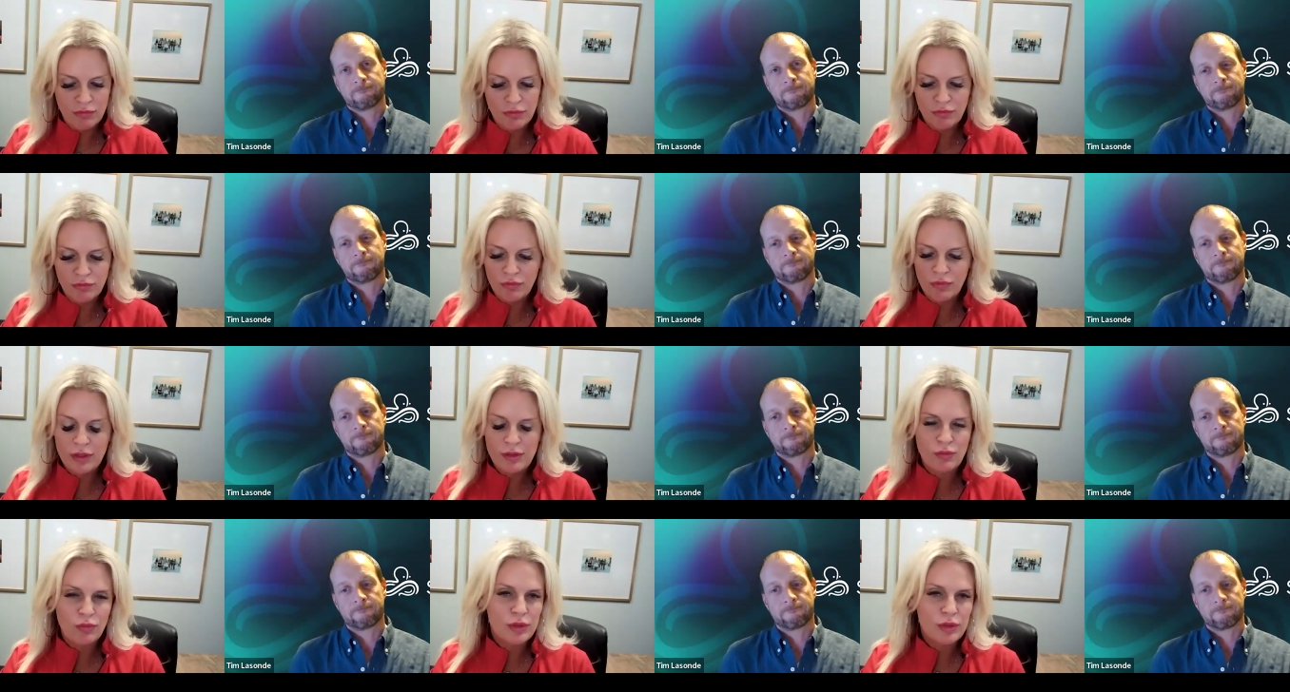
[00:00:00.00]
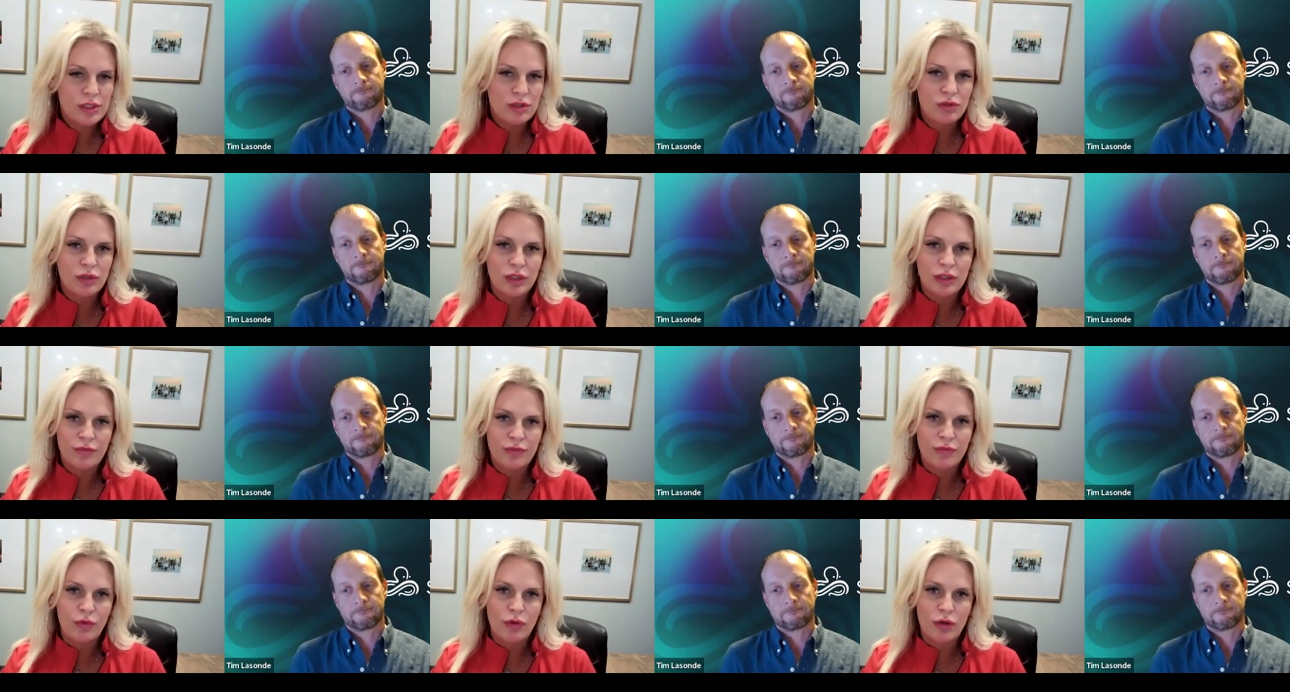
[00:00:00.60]
Speaker 1: what what do you
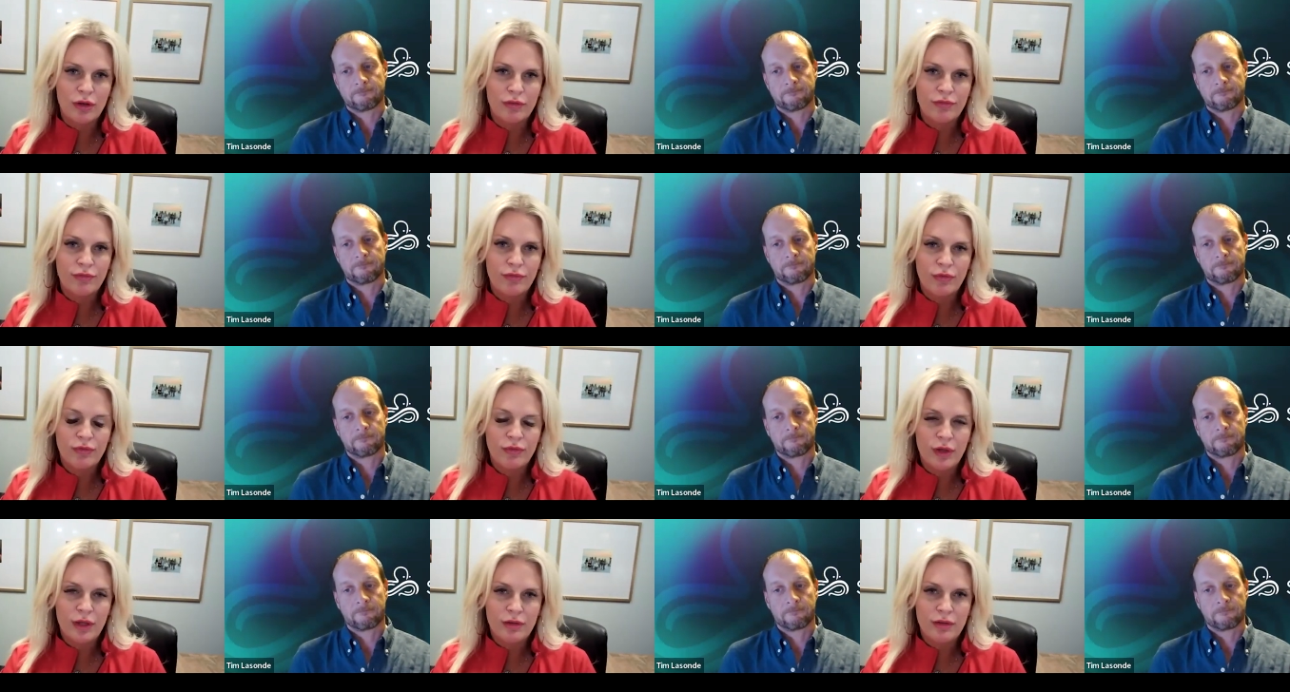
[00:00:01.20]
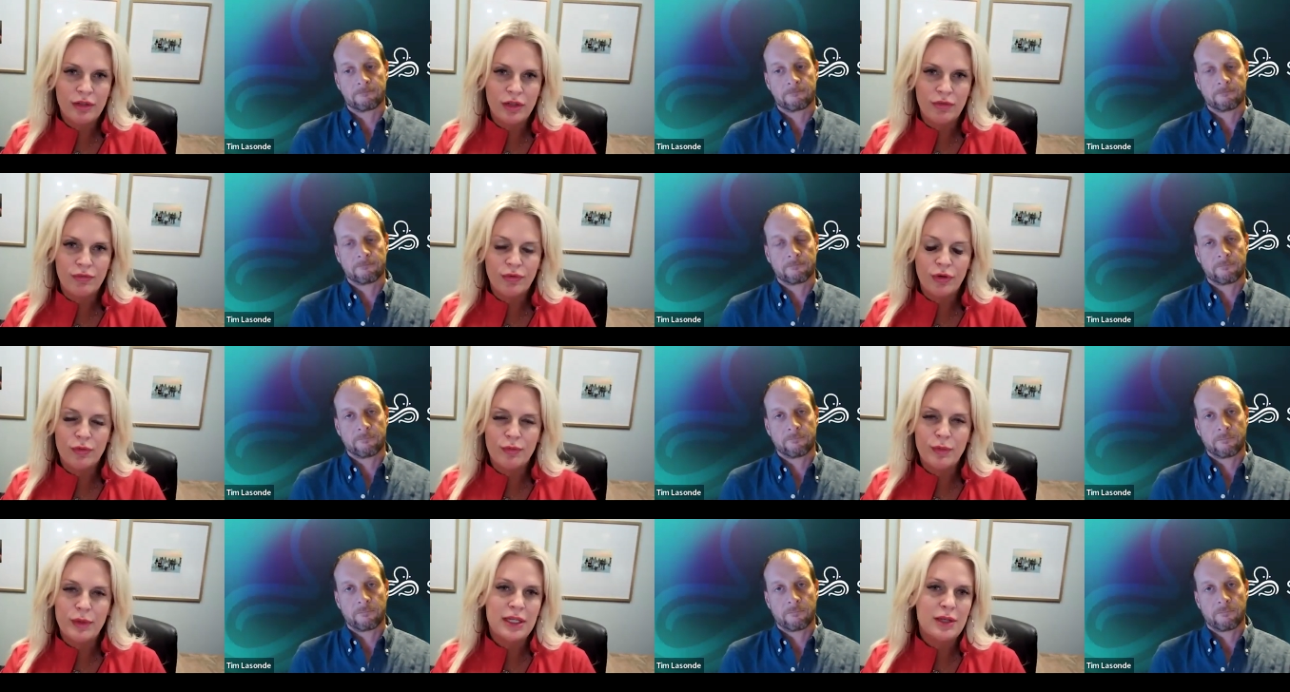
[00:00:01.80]
look for? You know,
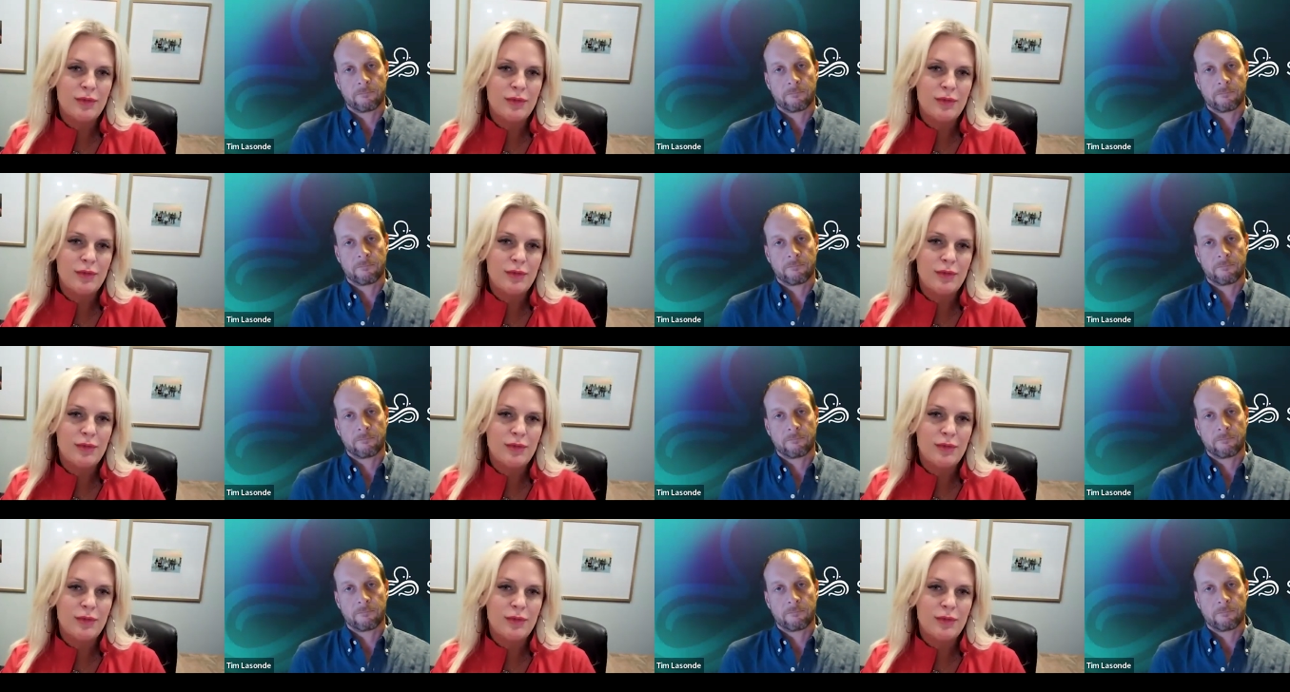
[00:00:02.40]
from